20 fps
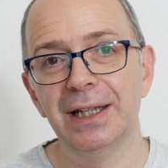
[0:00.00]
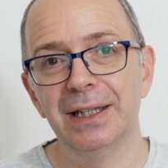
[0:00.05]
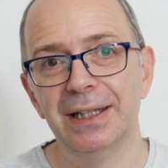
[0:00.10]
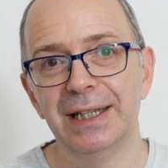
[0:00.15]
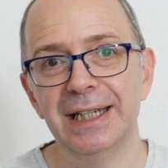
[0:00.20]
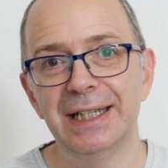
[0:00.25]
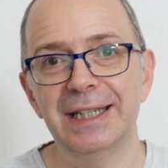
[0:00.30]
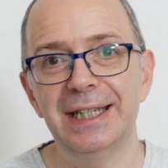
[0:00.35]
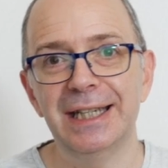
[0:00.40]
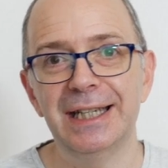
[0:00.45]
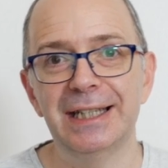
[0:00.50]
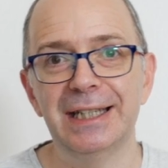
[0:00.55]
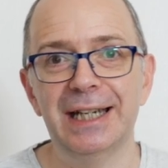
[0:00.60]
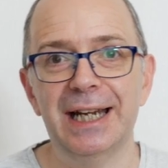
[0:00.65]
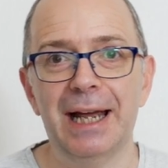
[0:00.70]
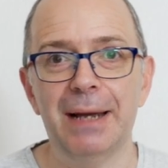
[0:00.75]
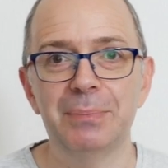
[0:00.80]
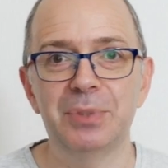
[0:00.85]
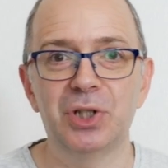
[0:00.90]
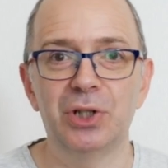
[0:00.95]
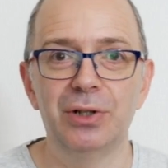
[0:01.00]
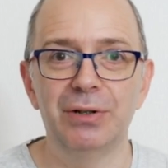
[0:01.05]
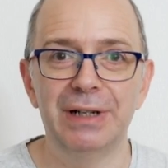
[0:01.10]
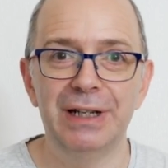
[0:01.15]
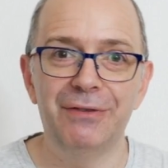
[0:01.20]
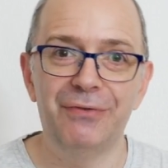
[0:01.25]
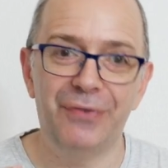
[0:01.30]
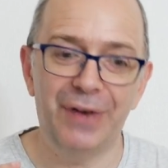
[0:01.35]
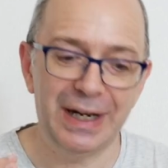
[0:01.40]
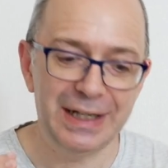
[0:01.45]
This is an
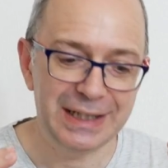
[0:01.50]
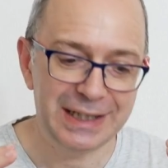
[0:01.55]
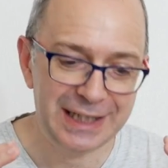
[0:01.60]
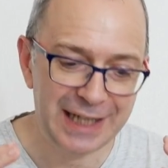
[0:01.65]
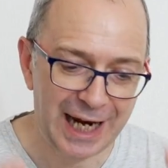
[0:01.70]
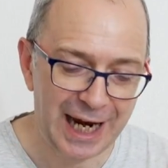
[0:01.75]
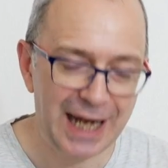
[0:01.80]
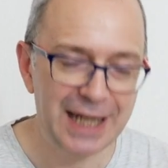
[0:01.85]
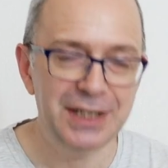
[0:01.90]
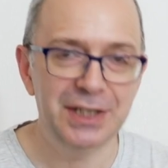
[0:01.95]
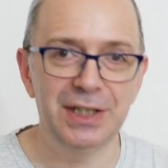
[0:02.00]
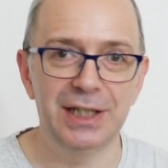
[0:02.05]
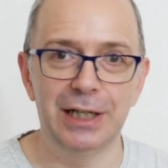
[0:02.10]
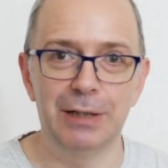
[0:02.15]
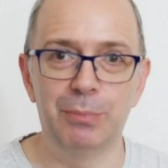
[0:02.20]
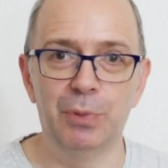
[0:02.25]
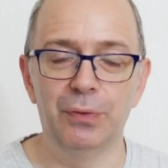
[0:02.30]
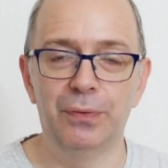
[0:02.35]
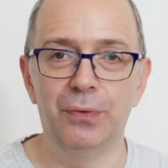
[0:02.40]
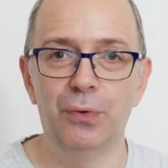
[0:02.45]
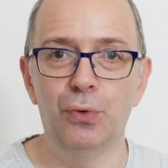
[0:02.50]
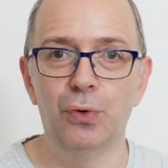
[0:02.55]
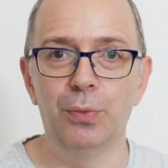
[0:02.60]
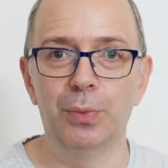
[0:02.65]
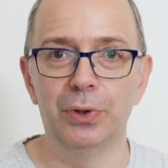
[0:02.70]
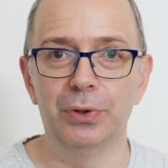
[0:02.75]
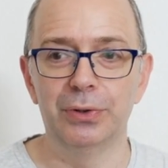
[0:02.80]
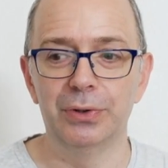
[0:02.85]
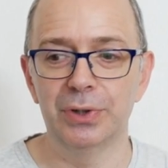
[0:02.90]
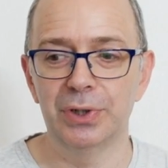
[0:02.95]
absolutely fantastic
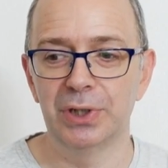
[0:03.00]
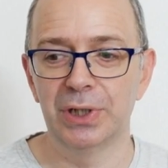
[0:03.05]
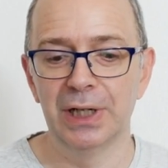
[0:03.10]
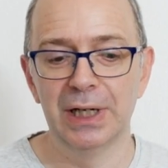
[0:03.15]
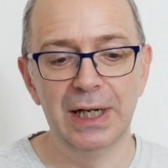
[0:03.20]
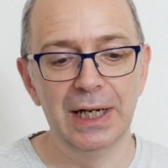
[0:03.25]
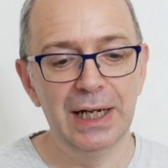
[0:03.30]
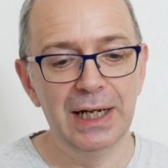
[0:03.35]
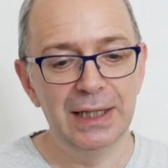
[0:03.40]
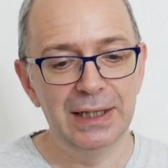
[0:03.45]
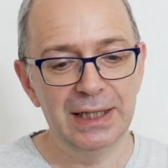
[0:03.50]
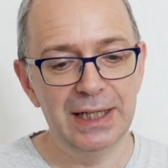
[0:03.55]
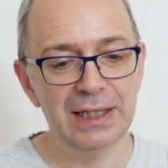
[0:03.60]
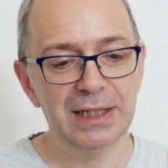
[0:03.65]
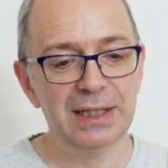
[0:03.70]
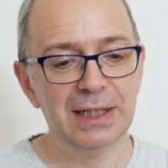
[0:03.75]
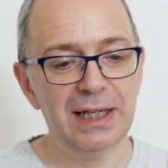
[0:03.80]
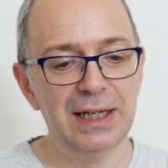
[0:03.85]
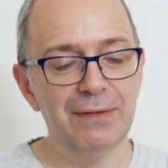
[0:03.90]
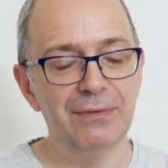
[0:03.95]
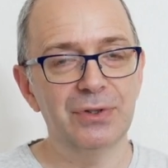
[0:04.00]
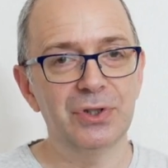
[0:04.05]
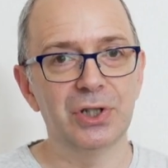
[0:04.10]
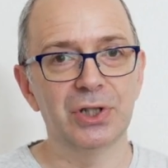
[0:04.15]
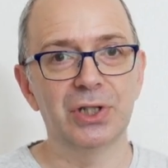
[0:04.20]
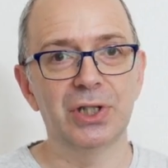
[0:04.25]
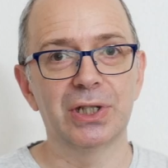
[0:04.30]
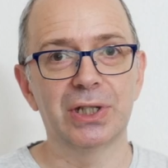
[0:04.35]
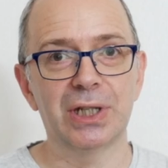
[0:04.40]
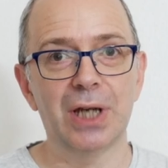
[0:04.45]
performance. This gives
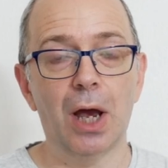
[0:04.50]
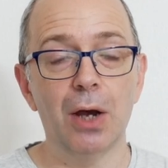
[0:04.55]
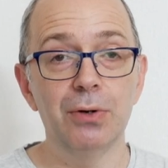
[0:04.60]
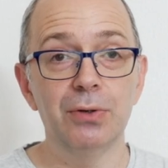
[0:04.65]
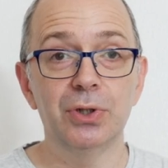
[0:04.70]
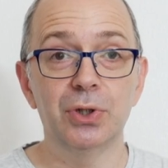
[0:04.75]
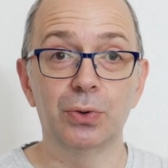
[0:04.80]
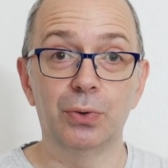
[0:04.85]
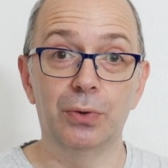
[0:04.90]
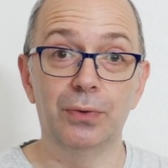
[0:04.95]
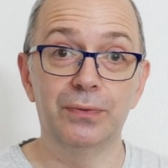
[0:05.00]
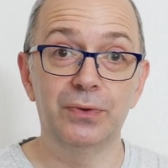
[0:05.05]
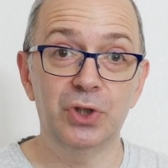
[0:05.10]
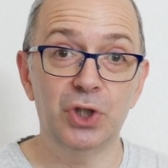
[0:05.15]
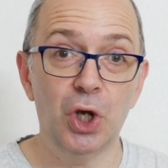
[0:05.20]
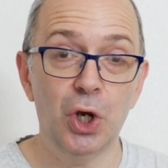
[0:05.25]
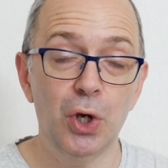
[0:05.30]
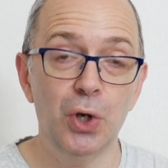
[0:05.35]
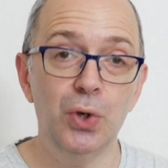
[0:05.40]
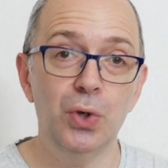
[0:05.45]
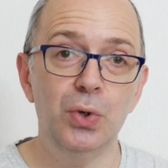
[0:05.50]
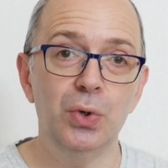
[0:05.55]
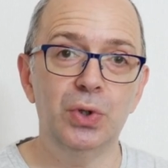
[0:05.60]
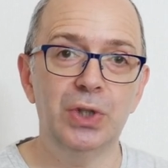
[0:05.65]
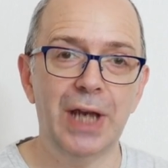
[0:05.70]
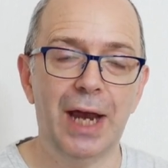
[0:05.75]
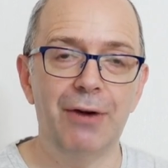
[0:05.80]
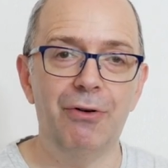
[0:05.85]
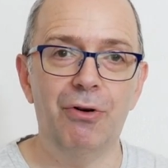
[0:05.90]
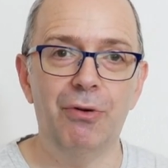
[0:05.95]
us a total of 2
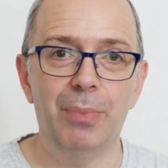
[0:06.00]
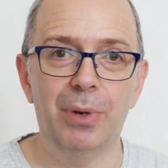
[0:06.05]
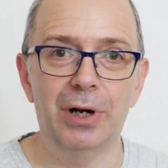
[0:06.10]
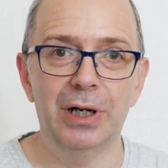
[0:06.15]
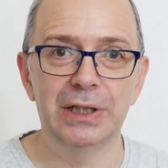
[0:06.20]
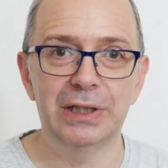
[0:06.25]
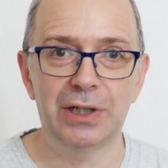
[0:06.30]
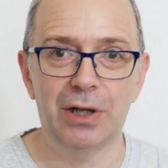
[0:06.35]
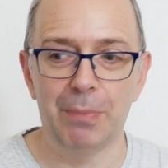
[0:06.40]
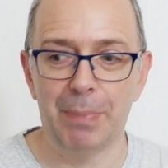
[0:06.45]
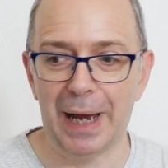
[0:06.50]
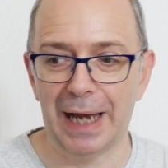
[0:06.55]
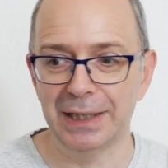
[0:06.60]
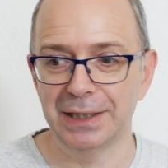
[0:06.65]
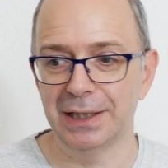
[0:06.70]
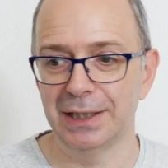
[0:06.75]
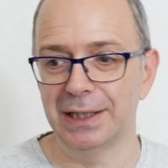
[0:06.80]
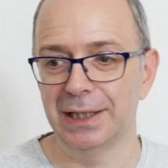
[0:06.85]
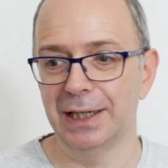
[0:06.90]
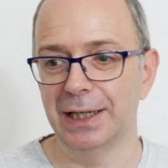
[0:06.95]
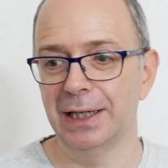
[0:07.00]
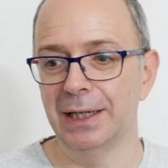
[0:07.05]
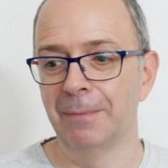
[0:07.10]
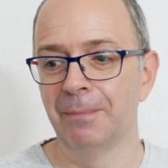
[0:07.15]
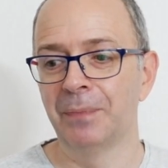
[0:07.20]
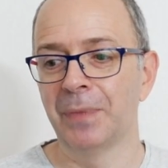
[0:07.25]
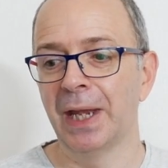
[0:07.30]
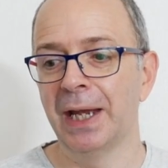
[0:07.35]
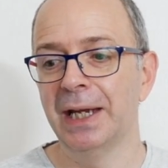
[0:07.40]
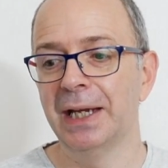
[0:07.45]
terabytes capacity
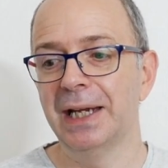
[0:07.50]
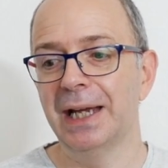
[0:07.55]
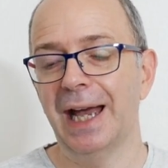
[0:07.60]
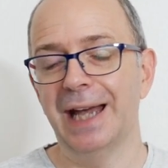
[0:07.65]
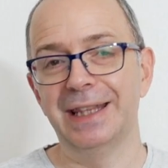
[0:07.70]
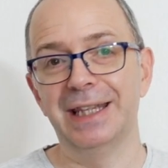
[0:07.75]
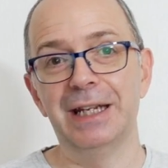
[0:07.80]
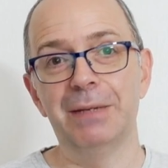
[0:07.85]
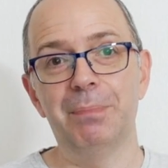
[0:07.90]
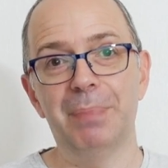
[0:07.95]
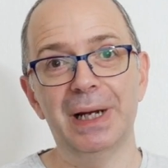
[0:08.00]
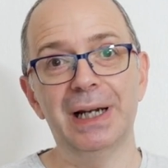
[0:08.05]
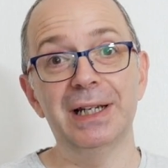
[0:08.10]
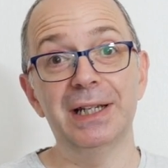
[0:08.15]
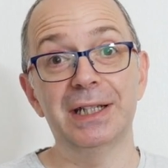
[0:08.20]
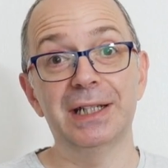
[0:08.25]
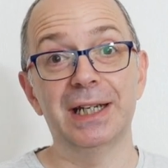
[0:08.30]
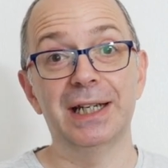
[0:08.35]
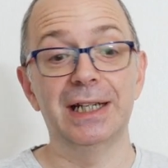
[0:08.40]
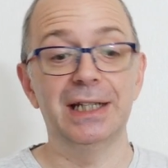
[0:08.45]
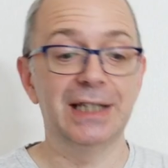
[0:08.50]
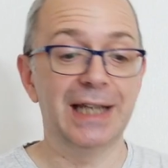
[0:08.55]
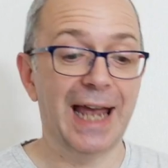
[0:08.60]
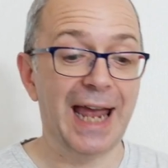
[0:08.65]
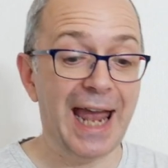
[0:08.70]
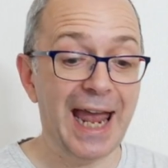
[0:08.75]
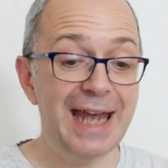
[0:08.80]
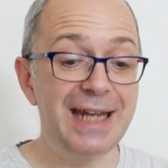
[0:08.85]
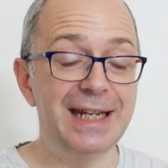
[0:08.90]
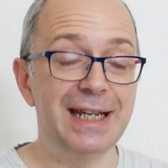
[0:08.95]
and the ability to
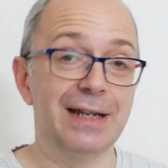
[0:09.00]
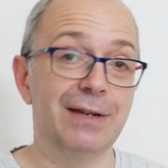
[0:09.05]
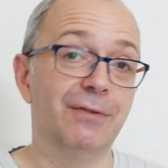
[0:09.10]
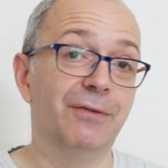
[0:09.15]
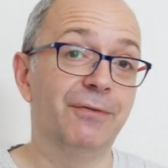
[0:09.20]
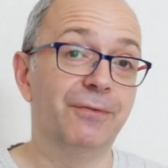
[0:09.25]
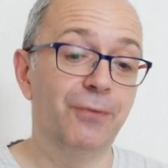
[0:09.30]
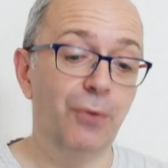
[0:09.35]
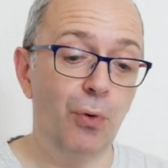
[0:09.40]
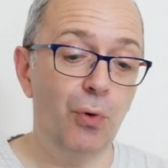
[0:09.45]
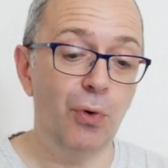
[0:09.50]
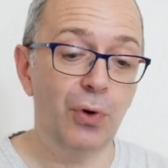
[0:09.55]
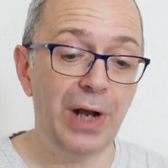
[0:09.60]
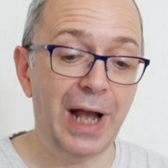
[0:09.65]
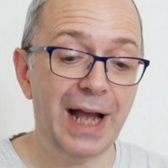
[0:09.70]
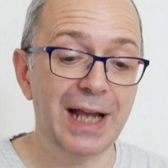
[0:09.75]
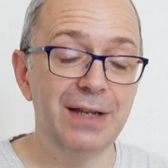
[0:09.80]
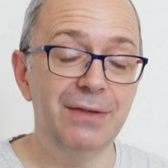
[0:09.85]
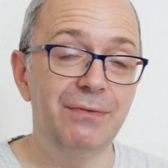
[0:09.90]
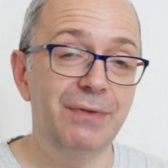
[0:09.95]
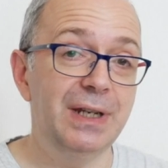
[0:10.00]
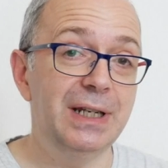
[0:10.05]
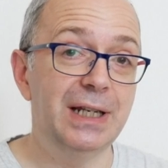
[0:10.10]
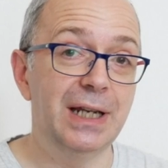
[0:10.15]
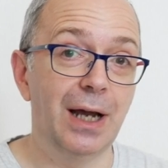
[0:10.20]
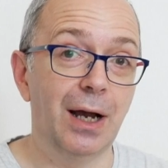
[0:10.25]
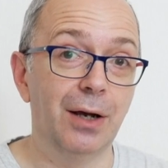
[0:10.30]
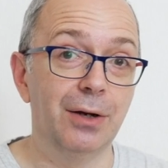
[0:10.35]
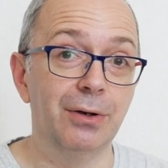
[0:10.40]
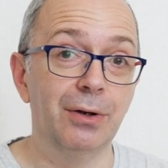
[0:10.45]
edit 4K
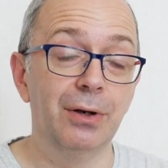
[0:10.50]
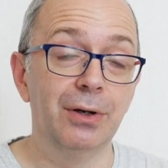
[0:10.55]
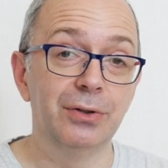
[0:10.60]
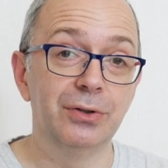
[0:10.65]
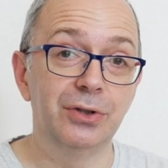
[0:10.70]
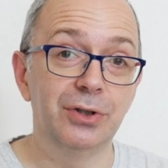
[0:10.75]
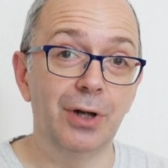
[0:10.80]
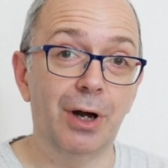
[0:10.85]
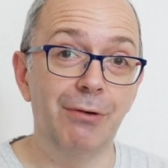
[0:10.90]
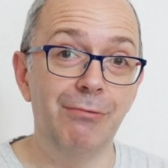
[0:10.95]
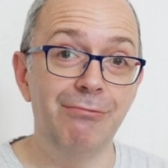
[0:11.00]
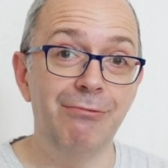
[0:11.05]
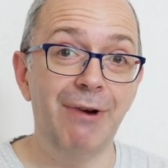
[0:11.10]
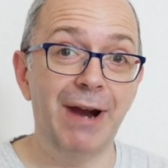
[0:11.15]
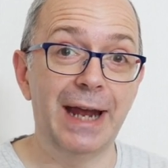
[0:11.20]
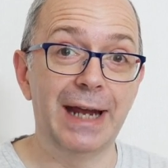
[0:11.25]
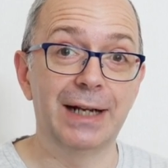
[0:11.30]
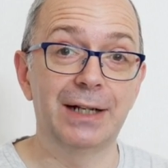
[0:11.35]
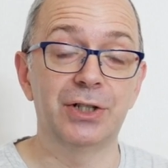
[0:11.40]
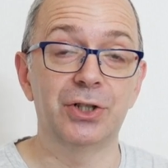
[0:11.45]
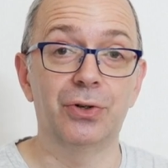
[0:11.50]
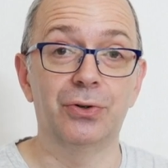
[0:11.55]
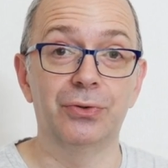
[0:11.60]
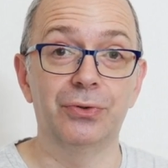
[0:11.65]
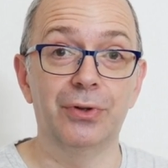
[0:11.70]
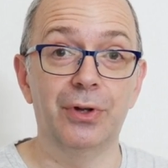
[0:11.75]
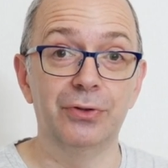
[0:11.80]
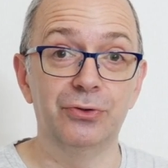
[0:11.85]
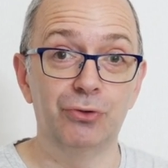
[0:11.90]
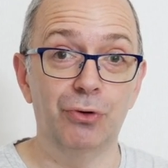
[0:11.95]
video direct
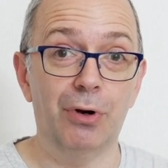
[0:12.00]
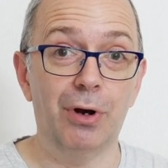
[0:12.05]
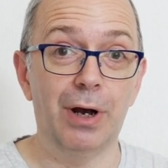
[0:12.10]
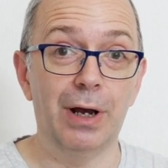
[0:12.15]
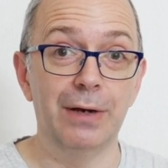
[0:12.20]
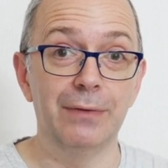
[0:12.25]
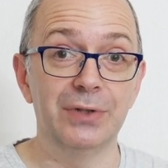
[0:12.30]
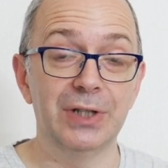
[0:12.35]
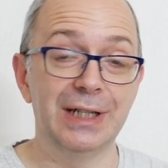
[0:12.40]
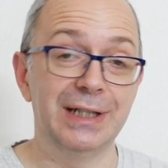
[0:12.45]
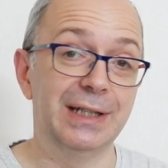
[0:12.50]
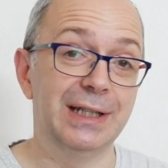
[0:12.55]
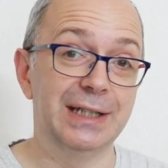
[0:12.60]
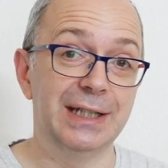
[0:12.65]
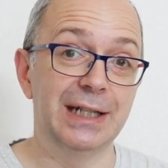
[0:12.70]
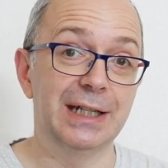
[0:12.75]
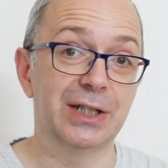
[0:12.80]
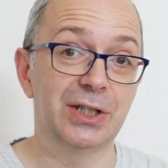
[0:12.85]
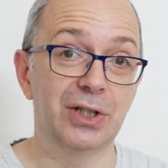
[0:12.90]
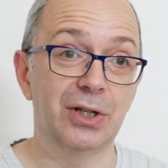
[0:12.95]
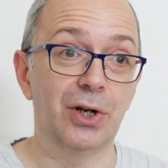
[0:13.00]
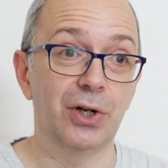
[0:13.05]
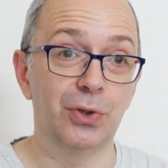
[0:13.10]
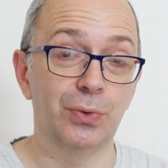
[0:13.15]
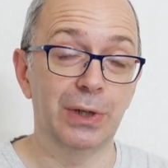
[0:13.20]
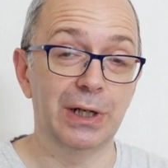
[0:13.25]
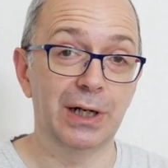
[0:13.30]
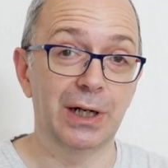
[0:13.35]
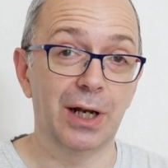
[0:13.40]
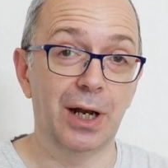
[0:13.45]
on the drives in this
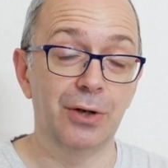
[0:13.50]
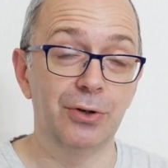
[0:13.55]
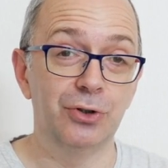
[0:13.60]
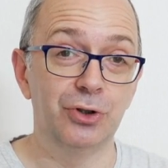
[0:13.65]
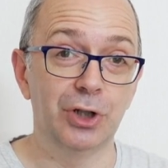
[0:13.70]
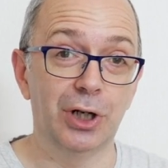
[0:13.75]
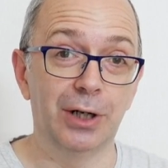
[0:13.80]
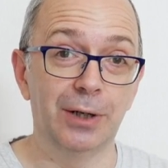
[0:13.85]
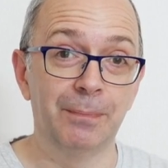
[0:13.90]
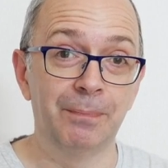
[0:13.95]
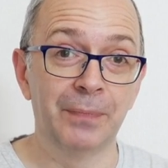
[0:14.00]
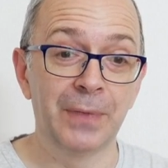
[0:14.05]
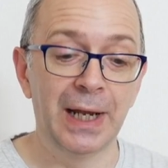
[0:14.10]
external enclosure.